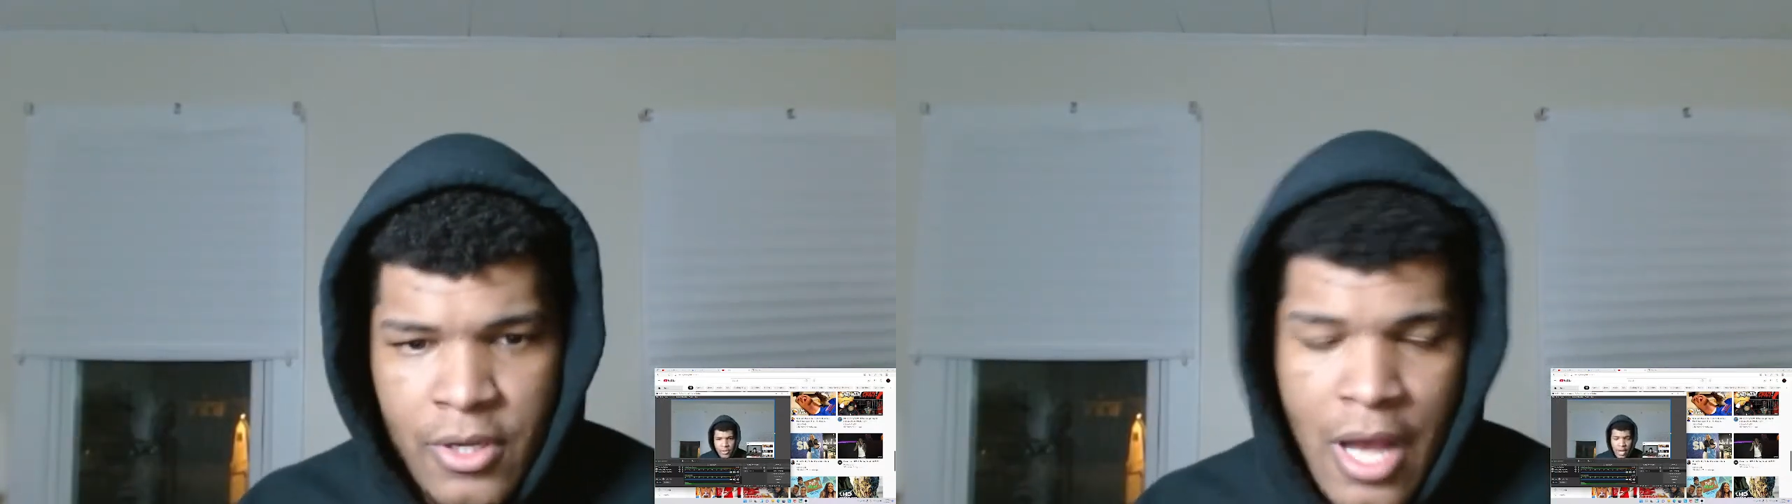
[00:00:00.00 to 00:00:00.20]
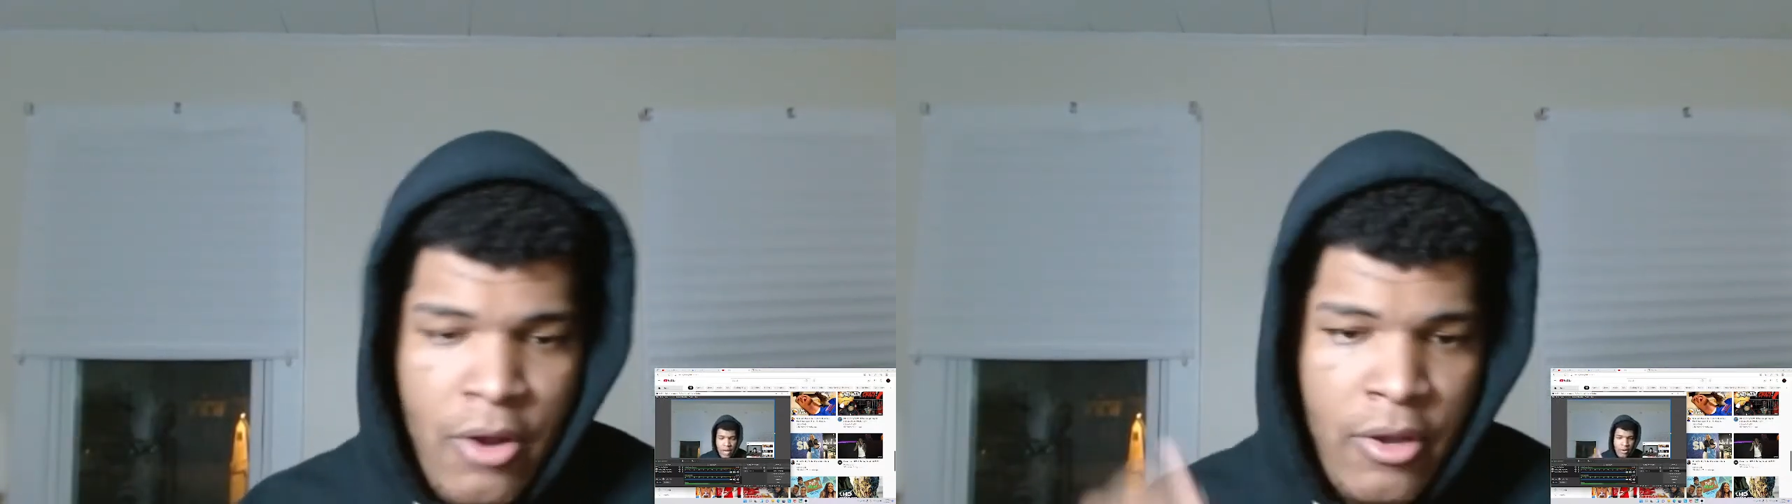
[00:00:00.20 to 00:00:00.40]

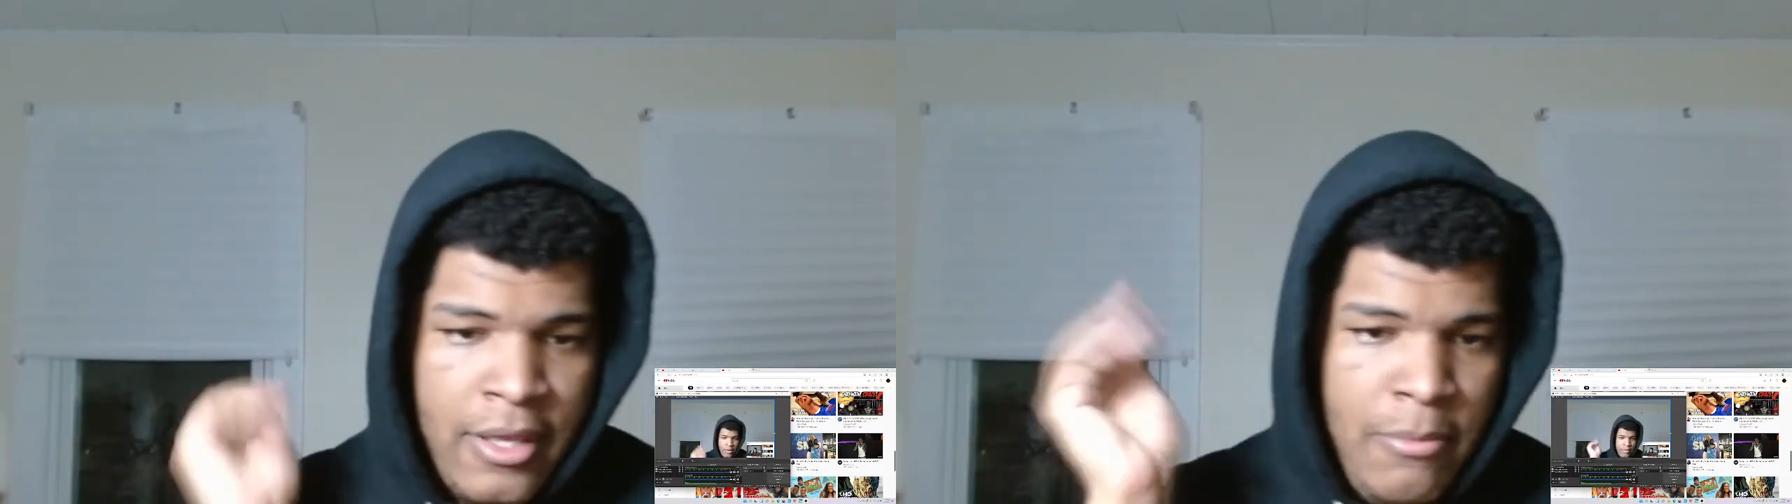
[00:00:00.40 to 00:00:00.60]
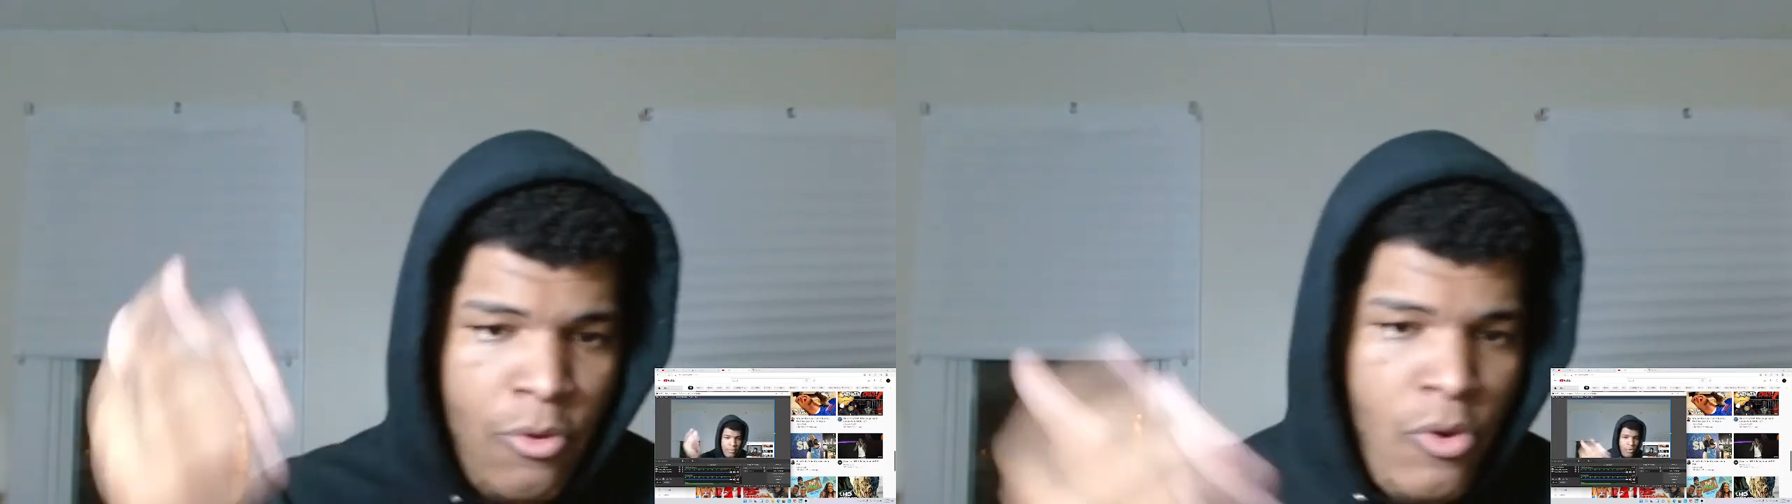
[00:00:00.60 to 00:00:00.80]
i'll
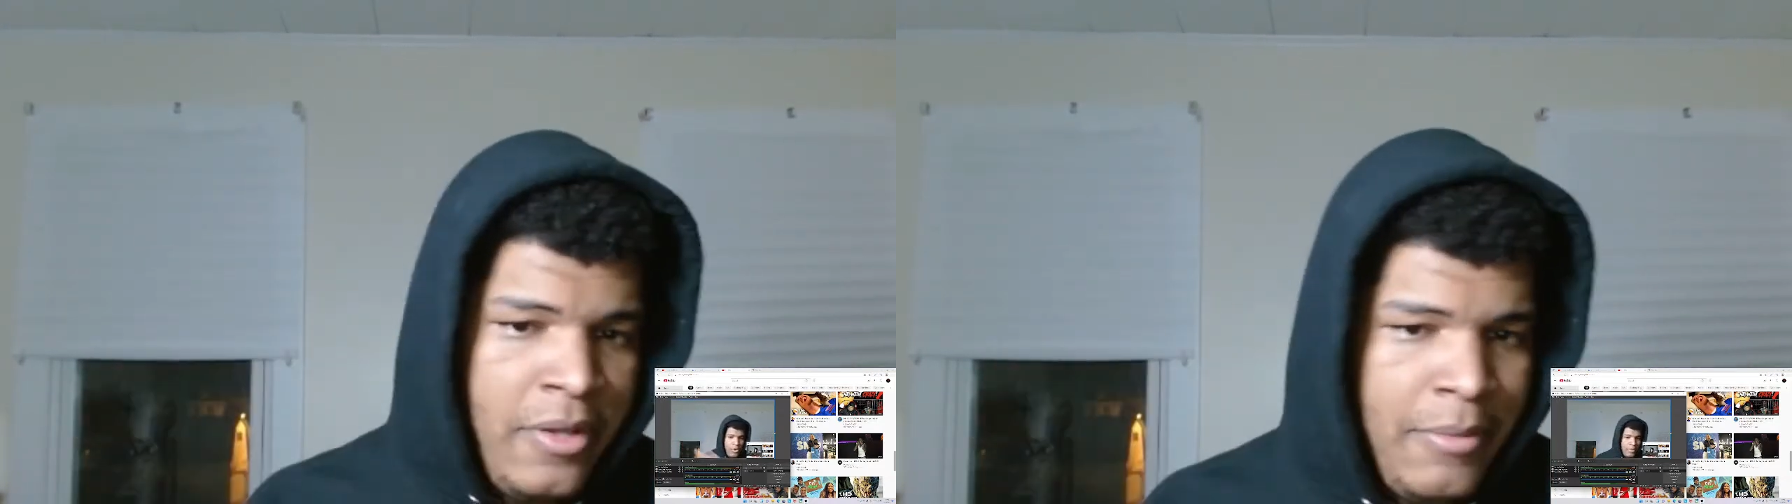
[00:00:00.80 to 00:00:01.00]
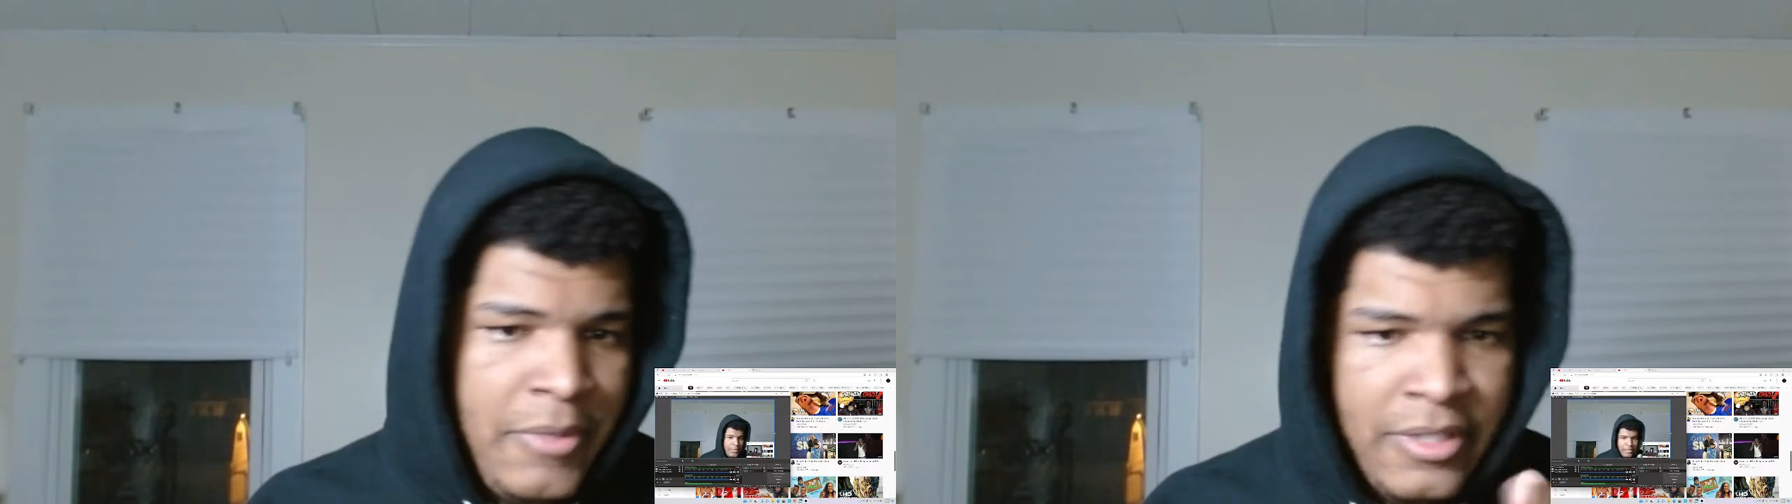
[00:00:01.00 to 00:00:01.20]
keep
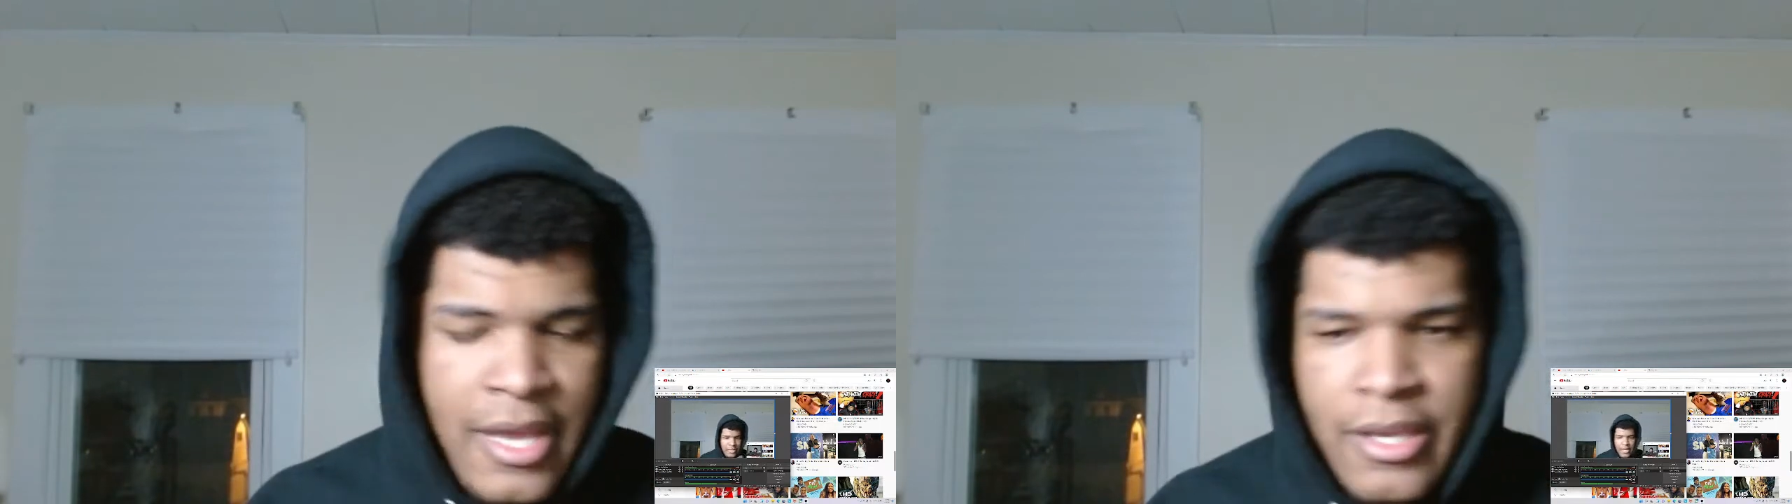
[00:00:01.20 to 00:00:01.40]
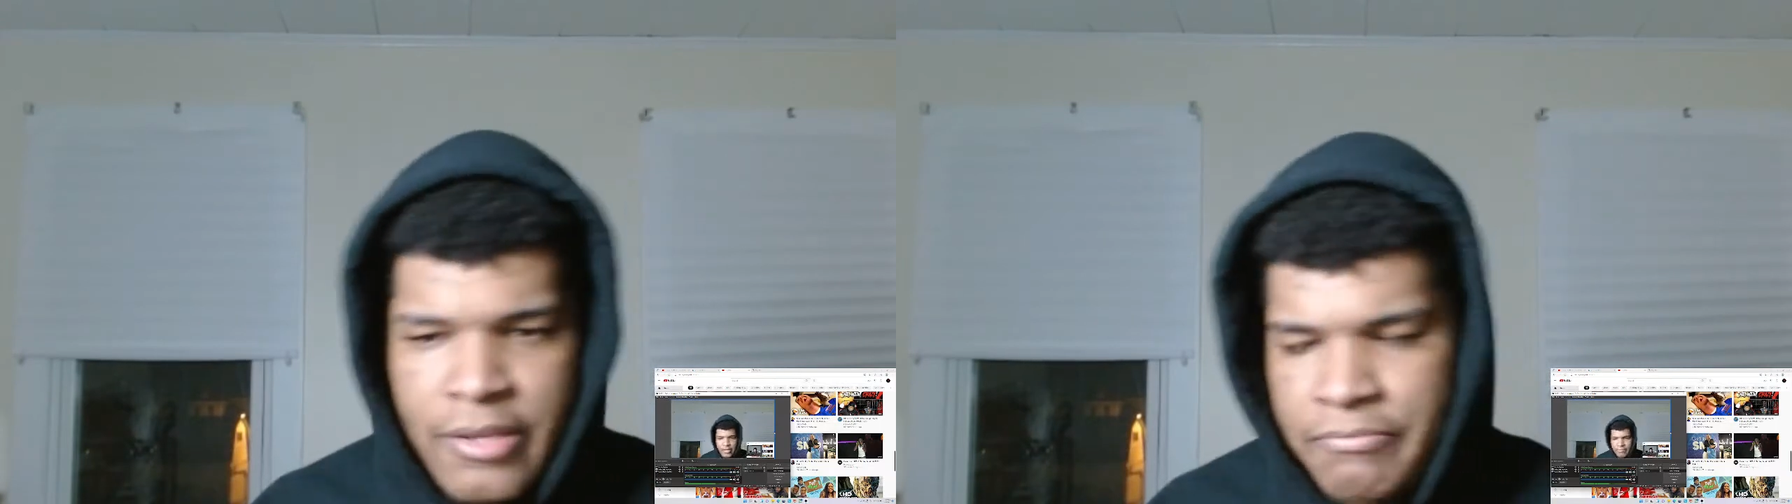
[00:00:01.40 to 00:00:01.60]
going every day